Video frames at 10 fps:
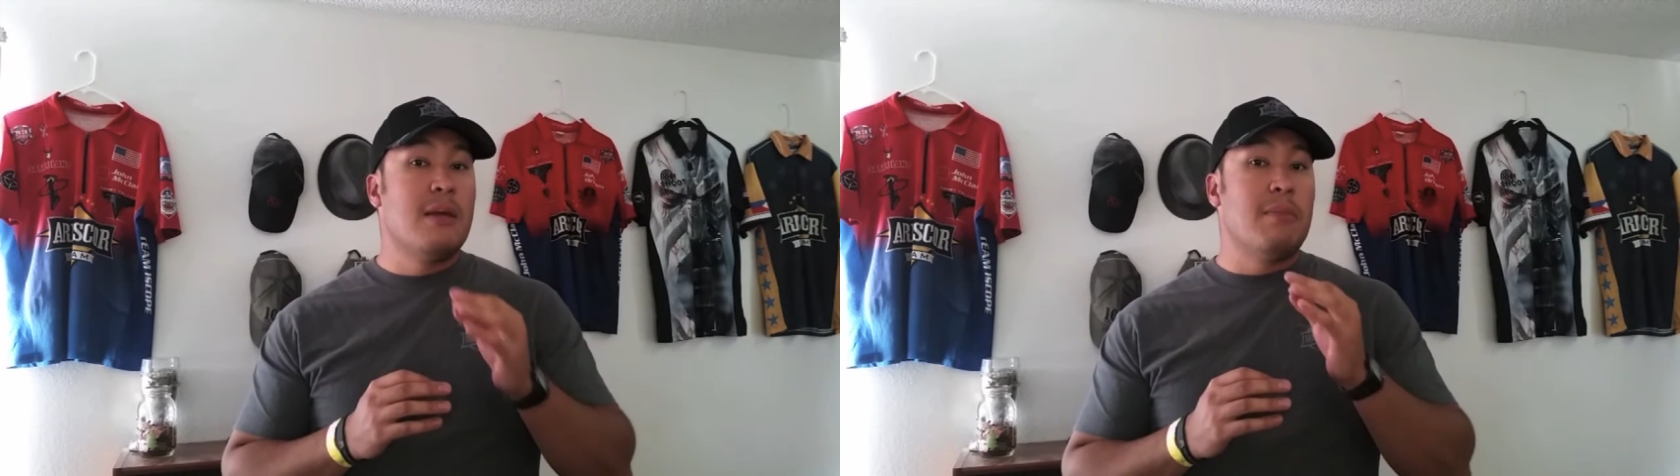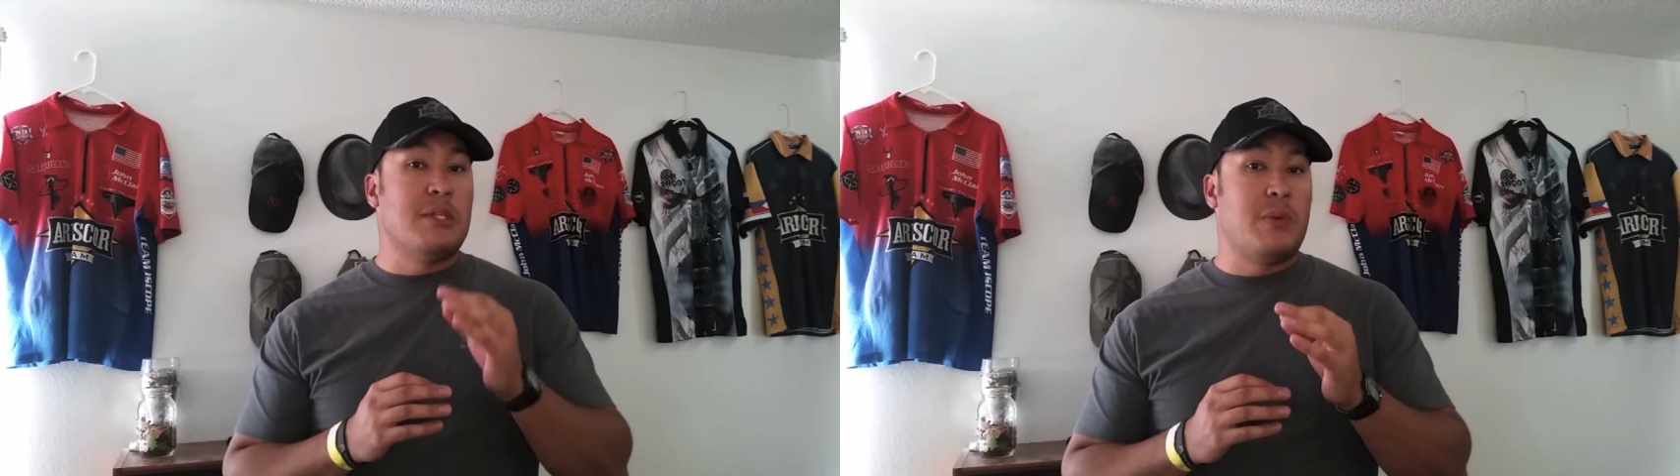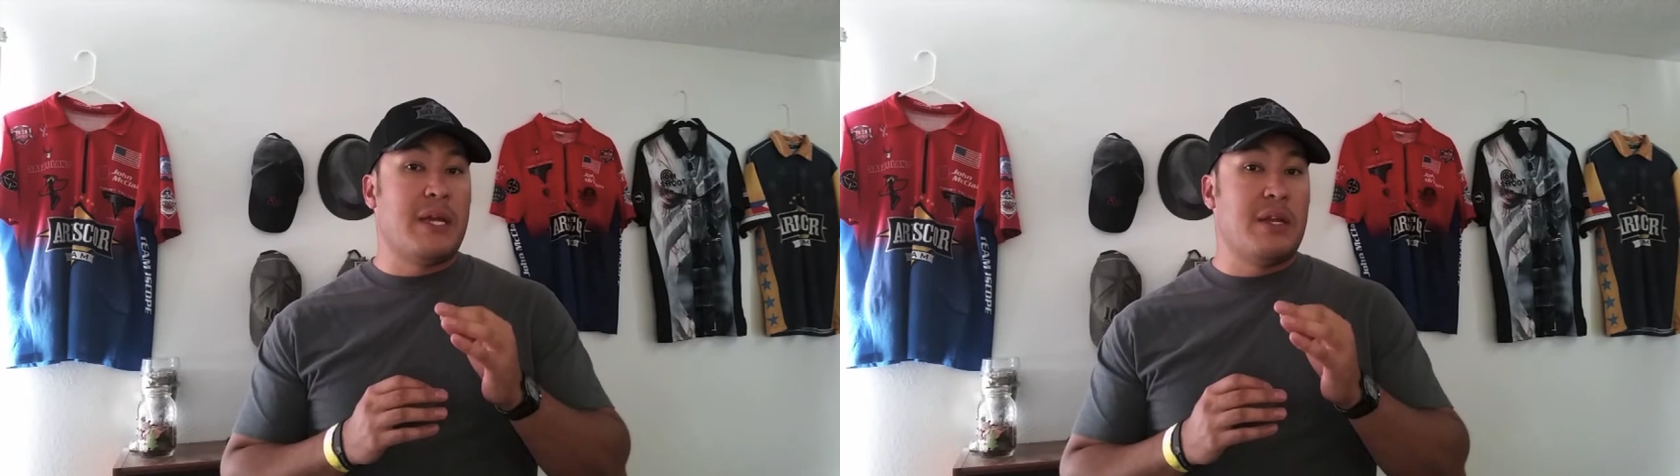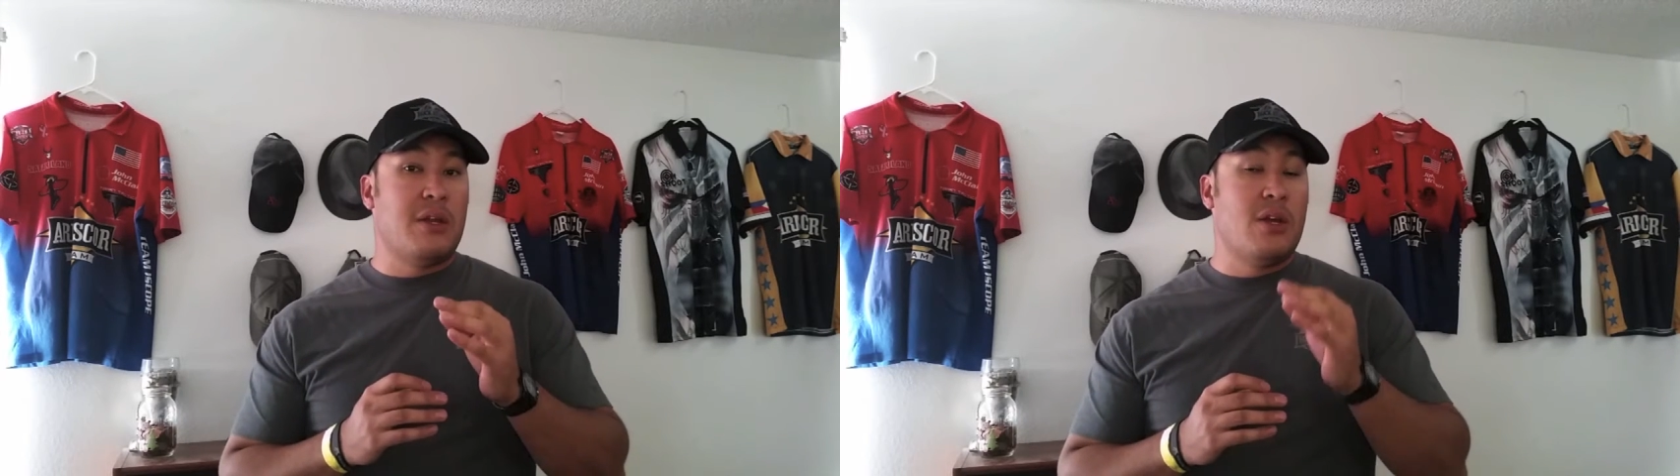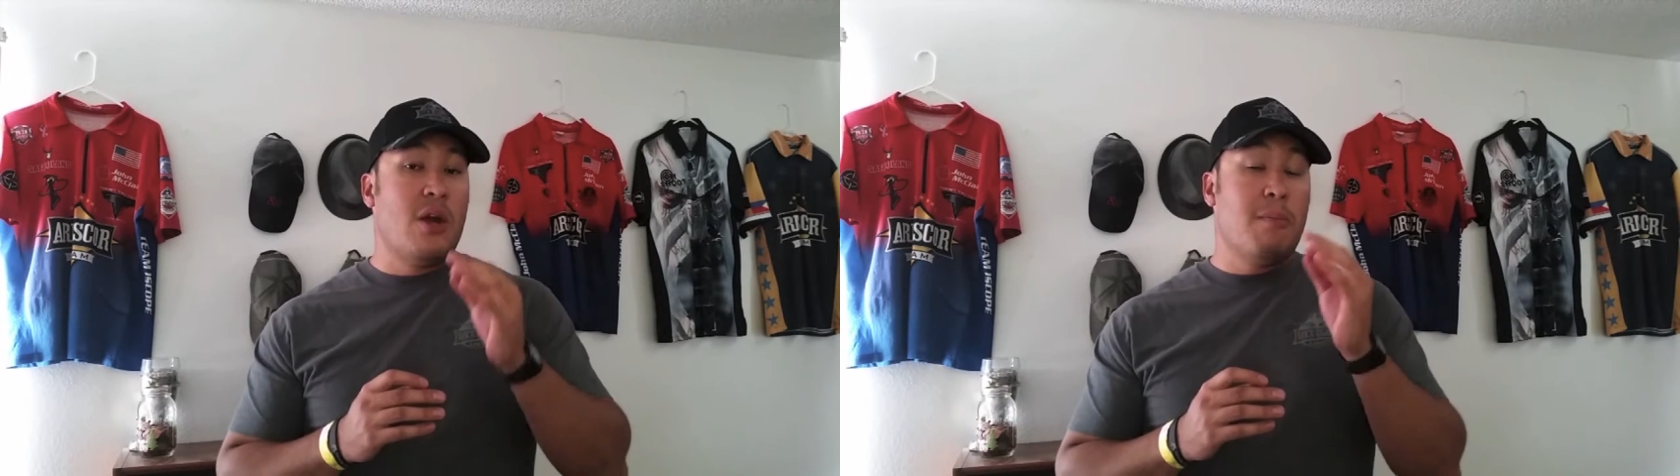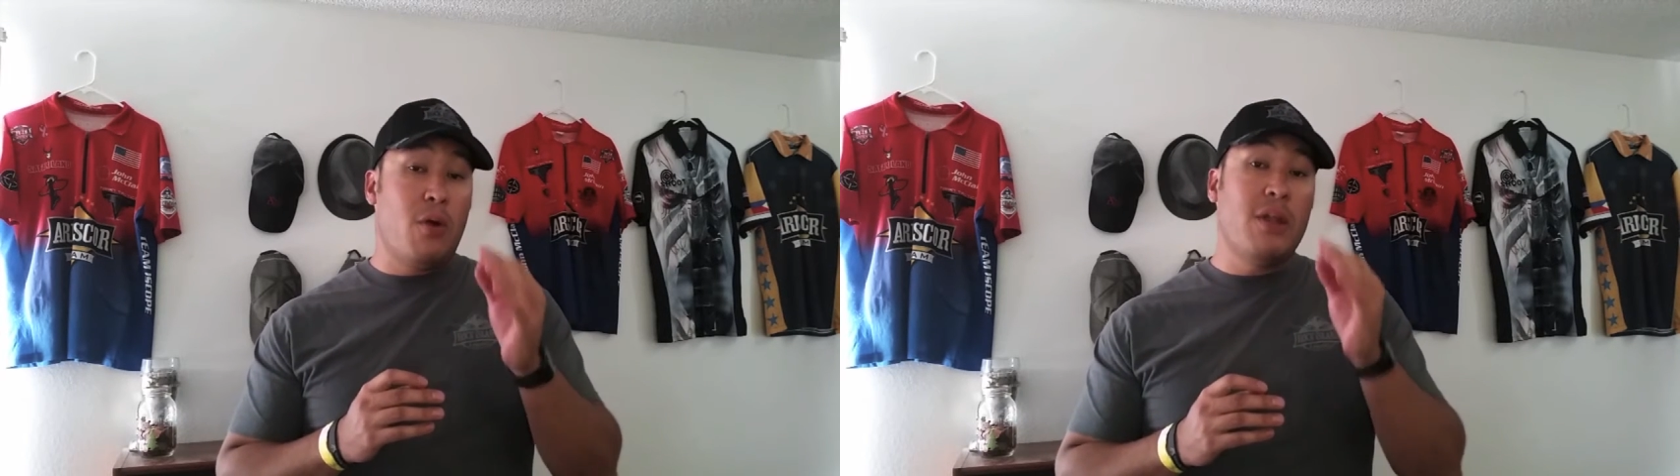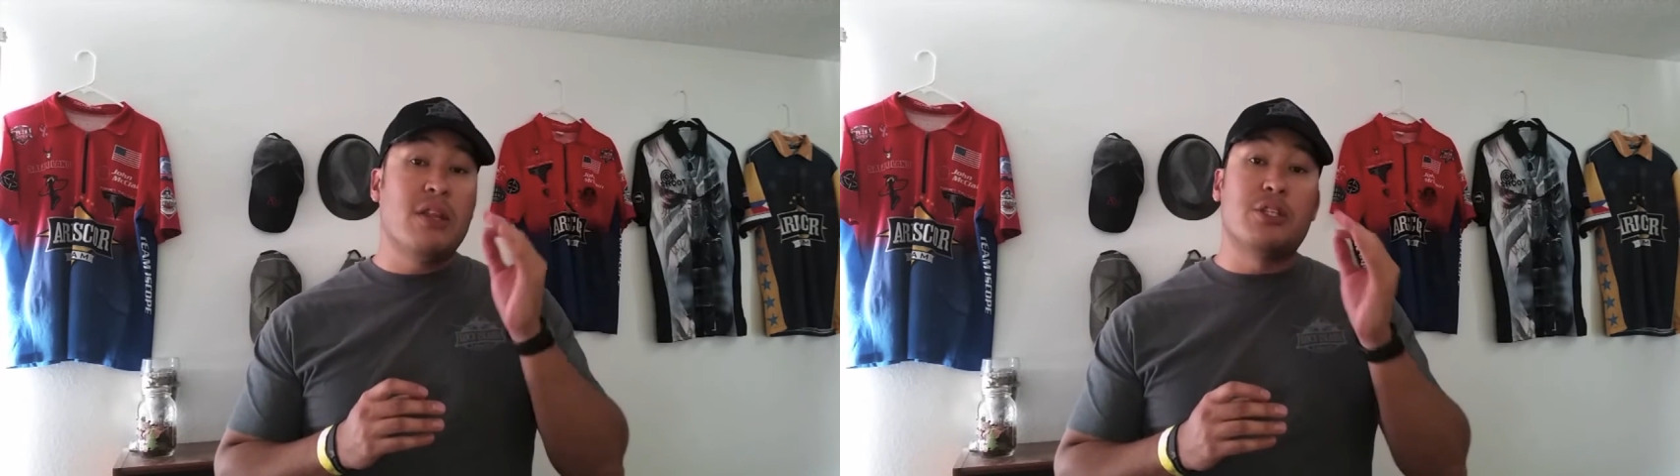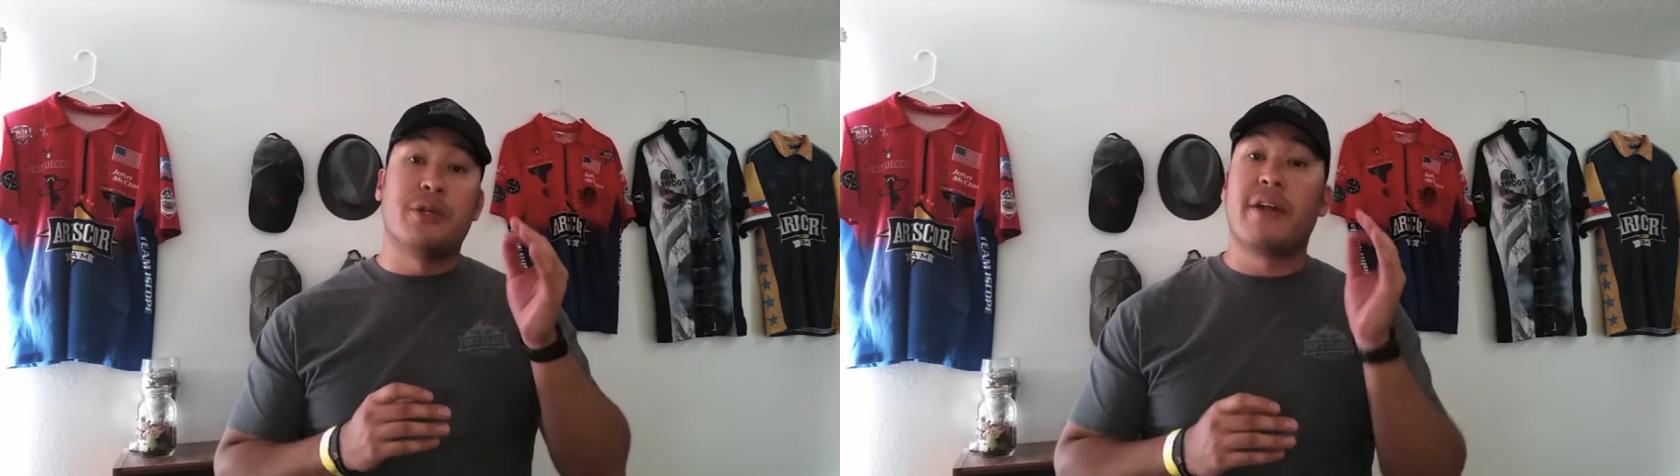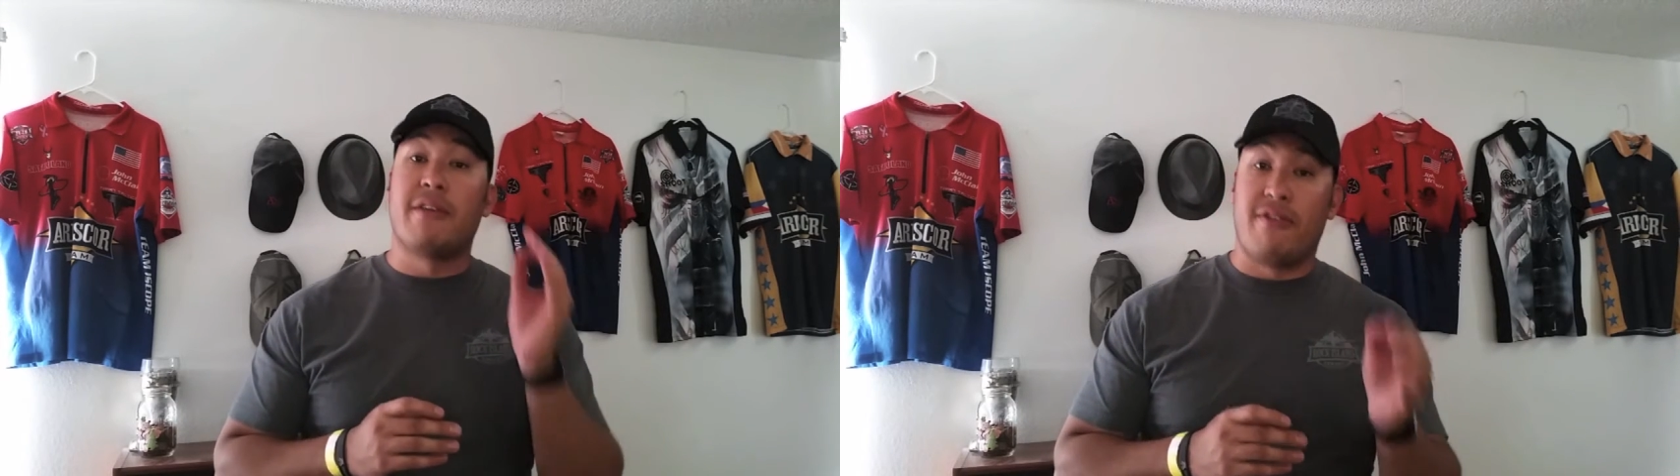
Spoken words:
between pulling the trigger